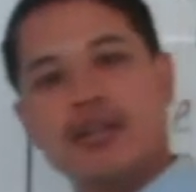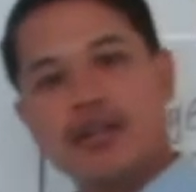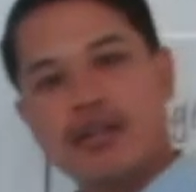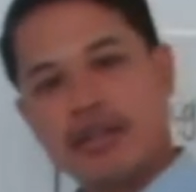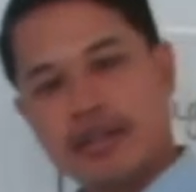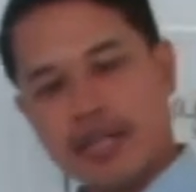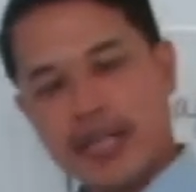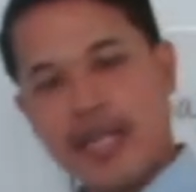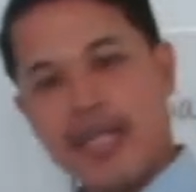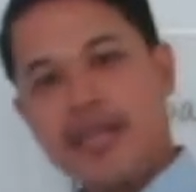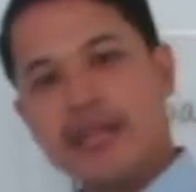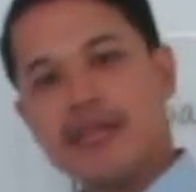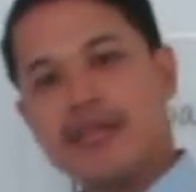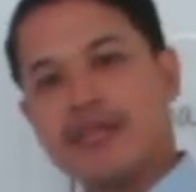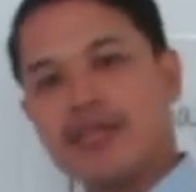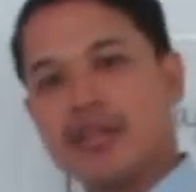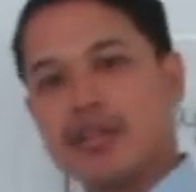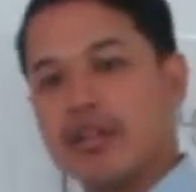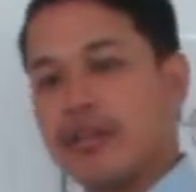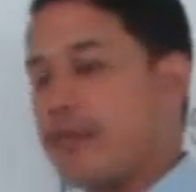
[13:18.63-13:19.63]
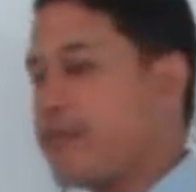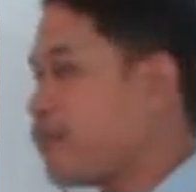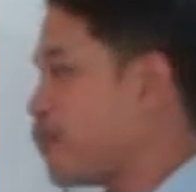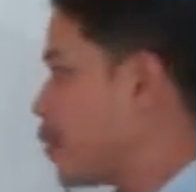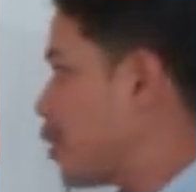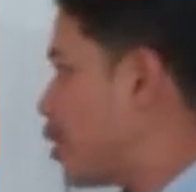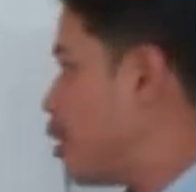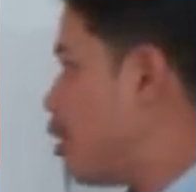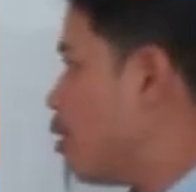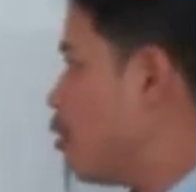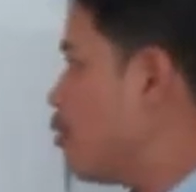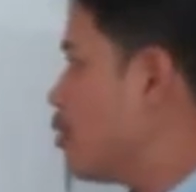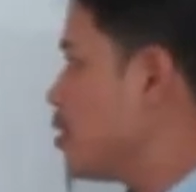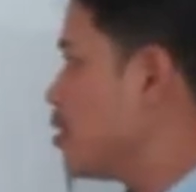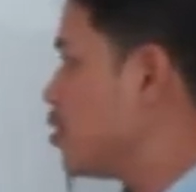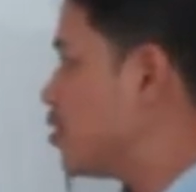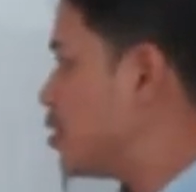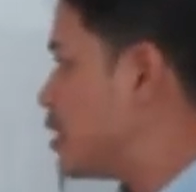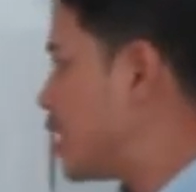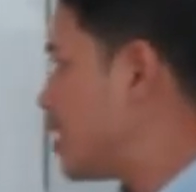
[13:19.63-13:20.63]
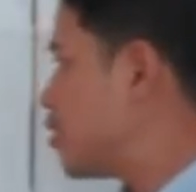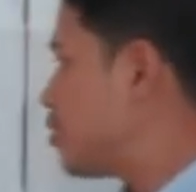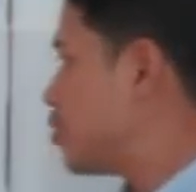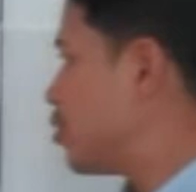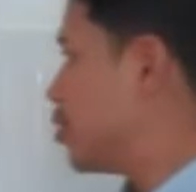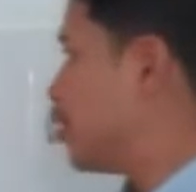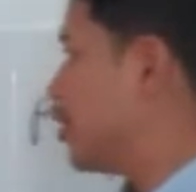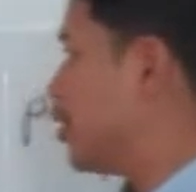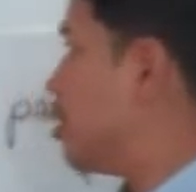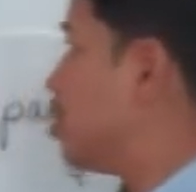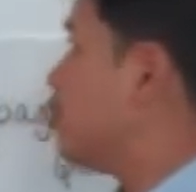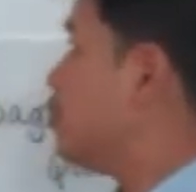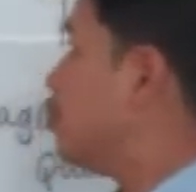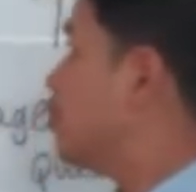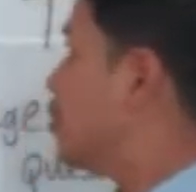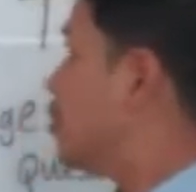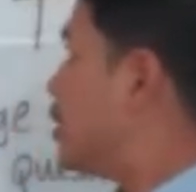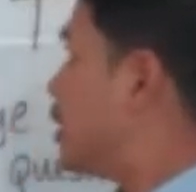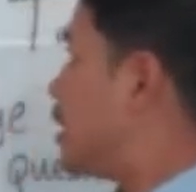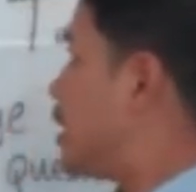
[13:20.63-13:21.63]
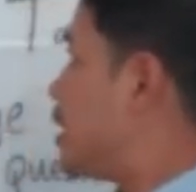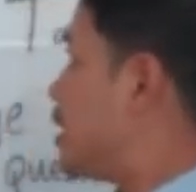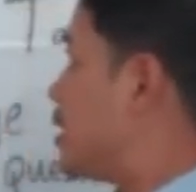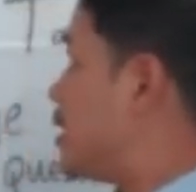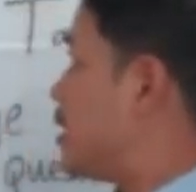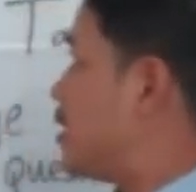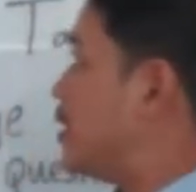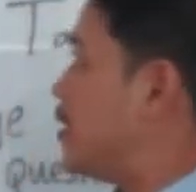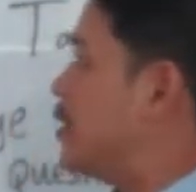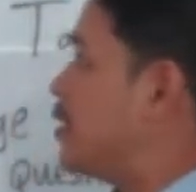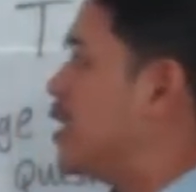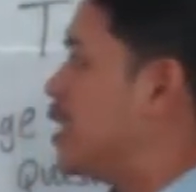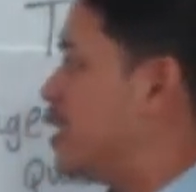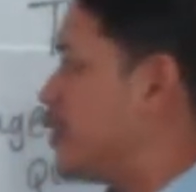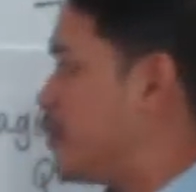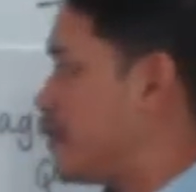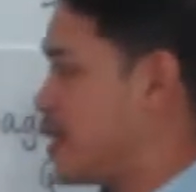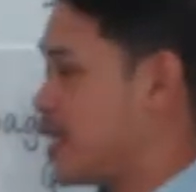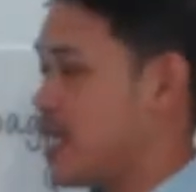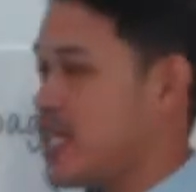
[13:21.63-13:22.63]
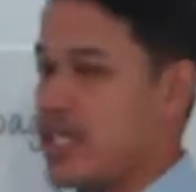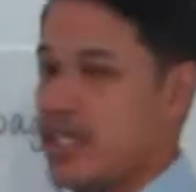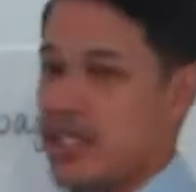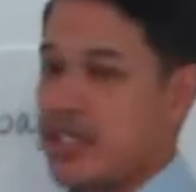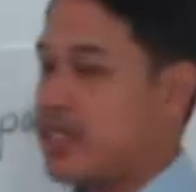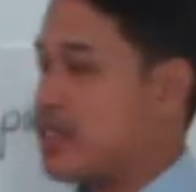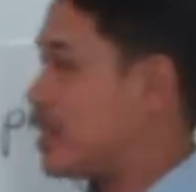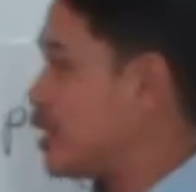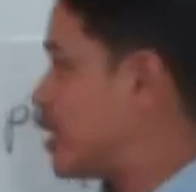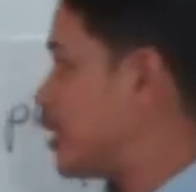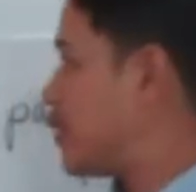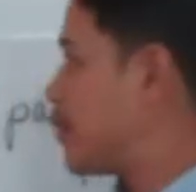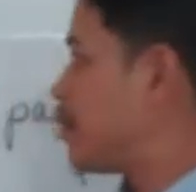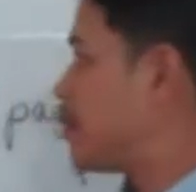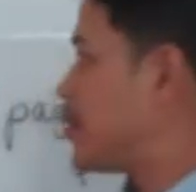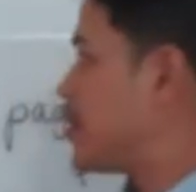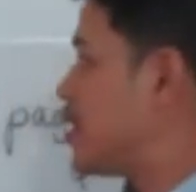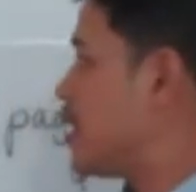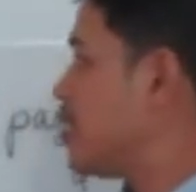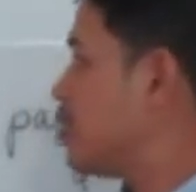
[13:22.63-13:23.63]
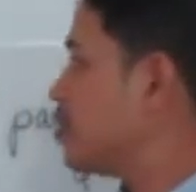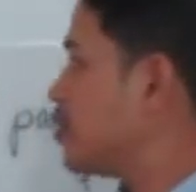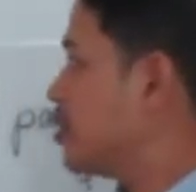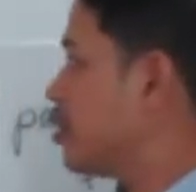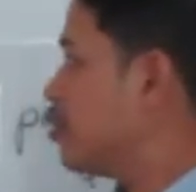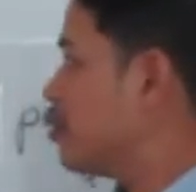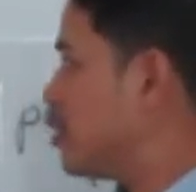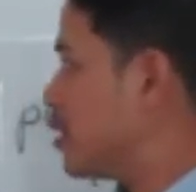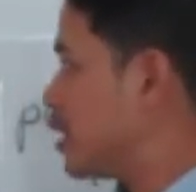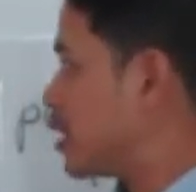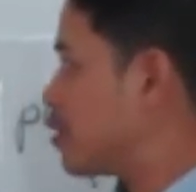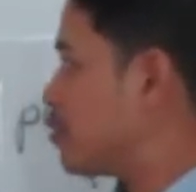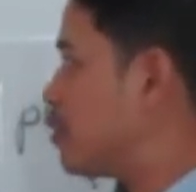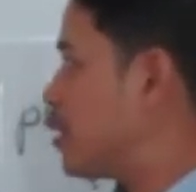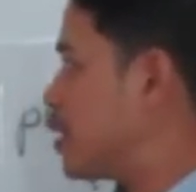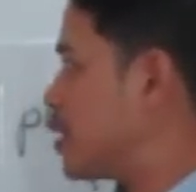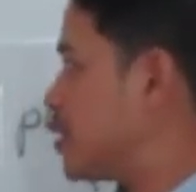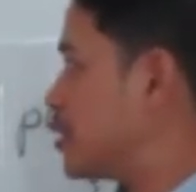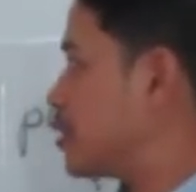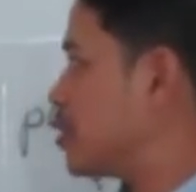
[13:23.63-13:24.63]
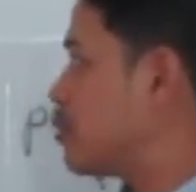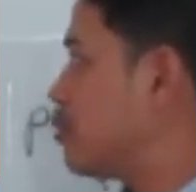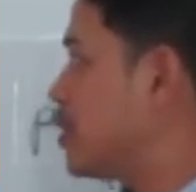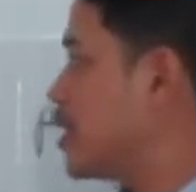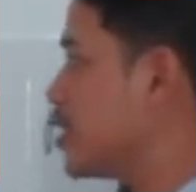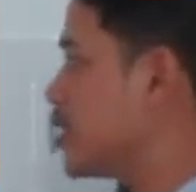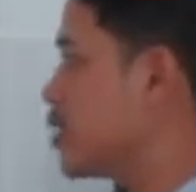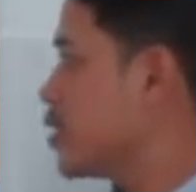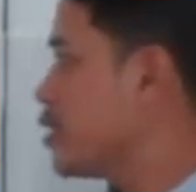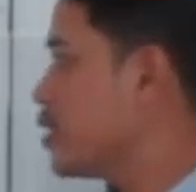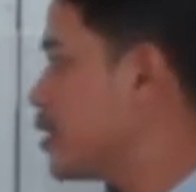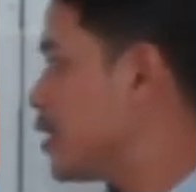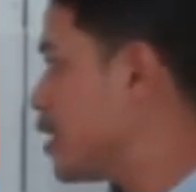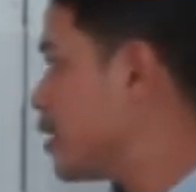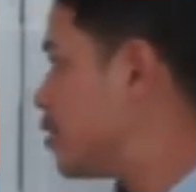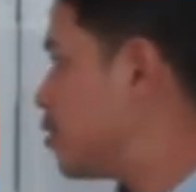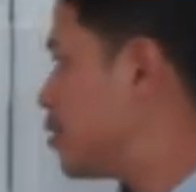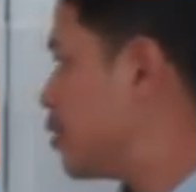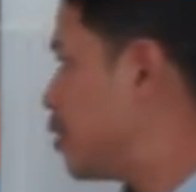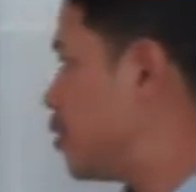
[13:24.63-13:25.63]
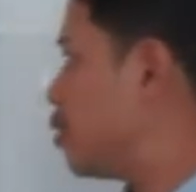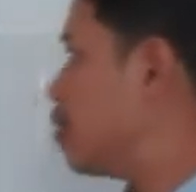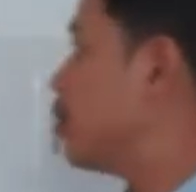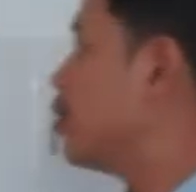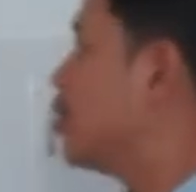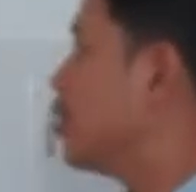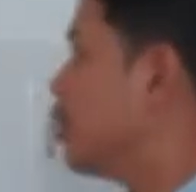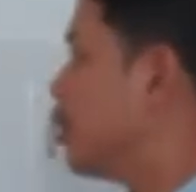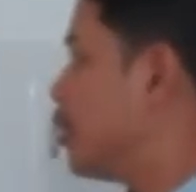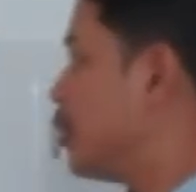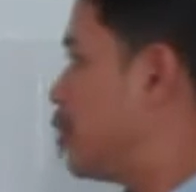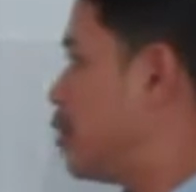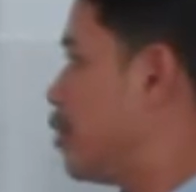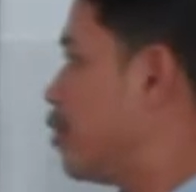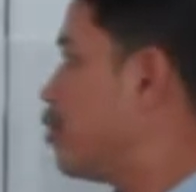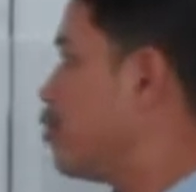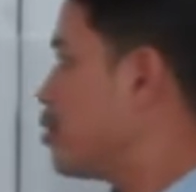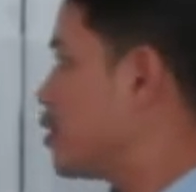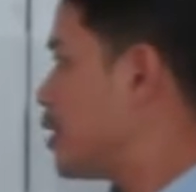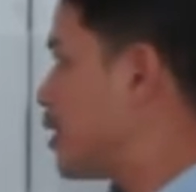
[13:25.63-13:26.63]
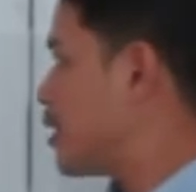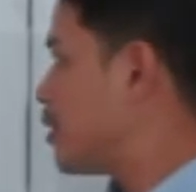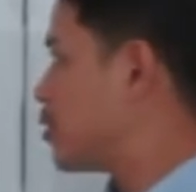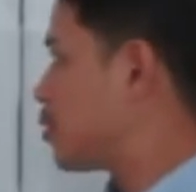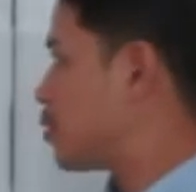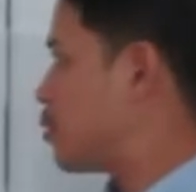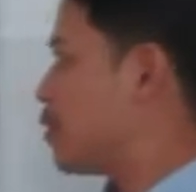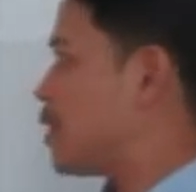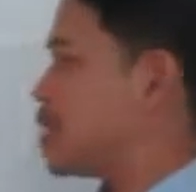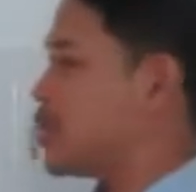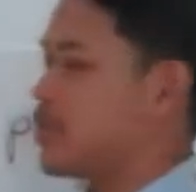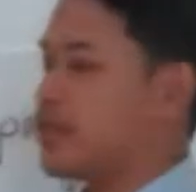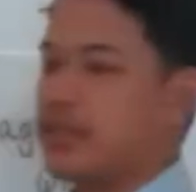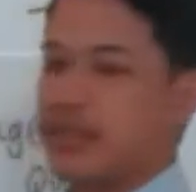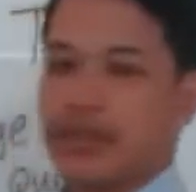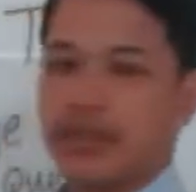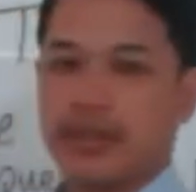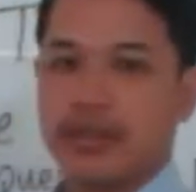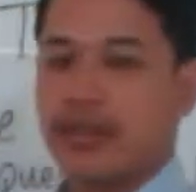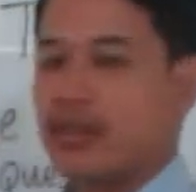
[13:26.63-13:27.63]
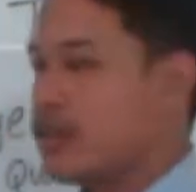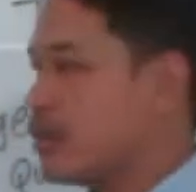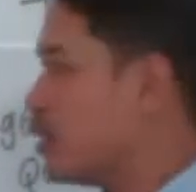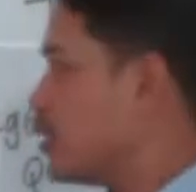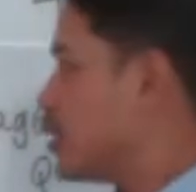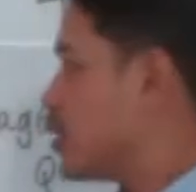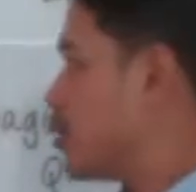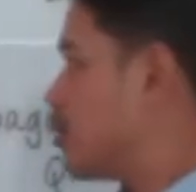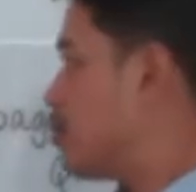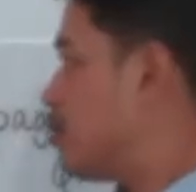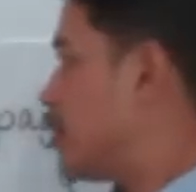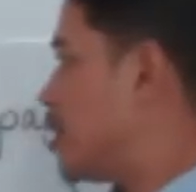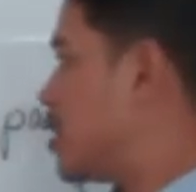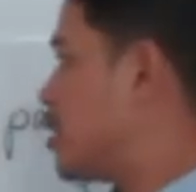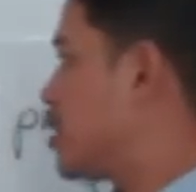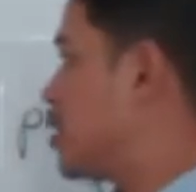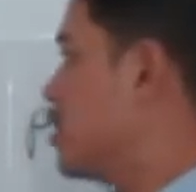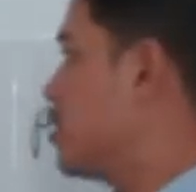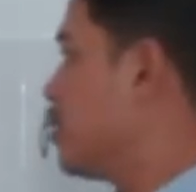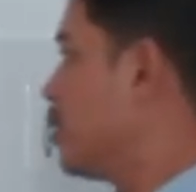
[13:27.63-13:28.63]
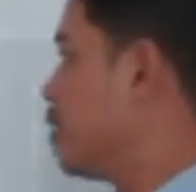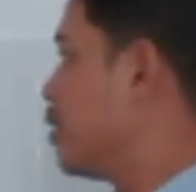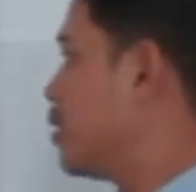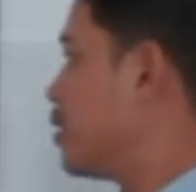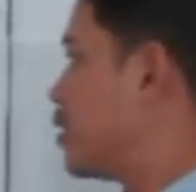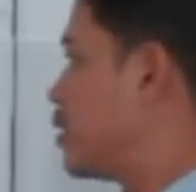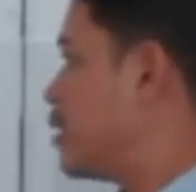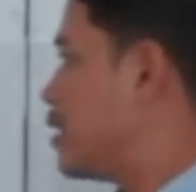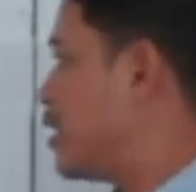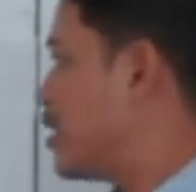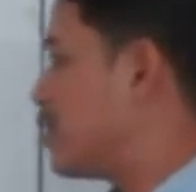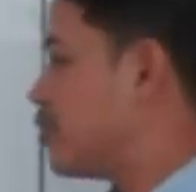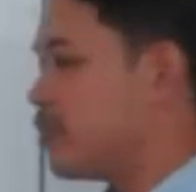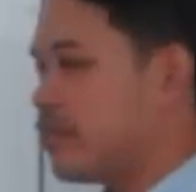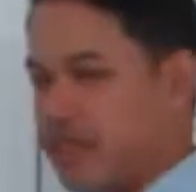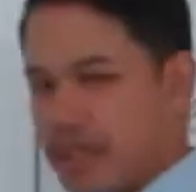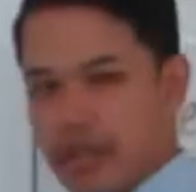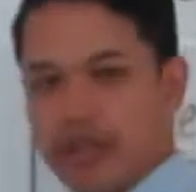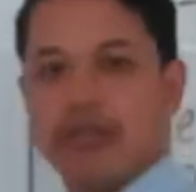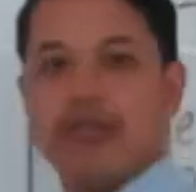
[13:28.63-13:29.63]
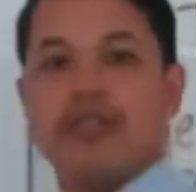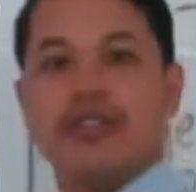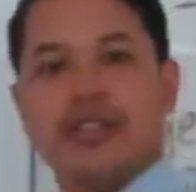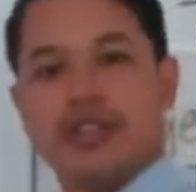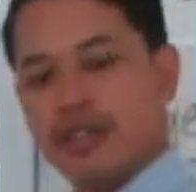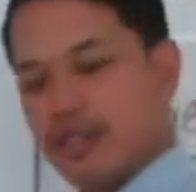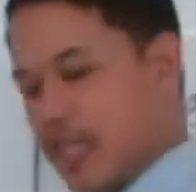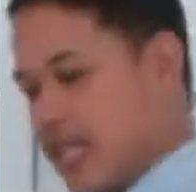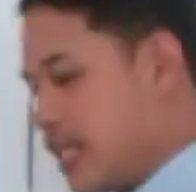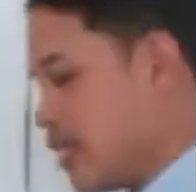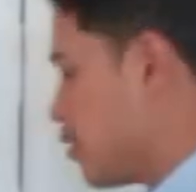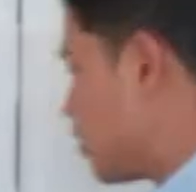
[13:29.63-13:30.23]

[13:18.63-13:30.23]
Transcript: Okay, so always yes or no in an identification key. Yes, no in the question. Question, yes, no. No, yes, question. Question, yes, no. Okay,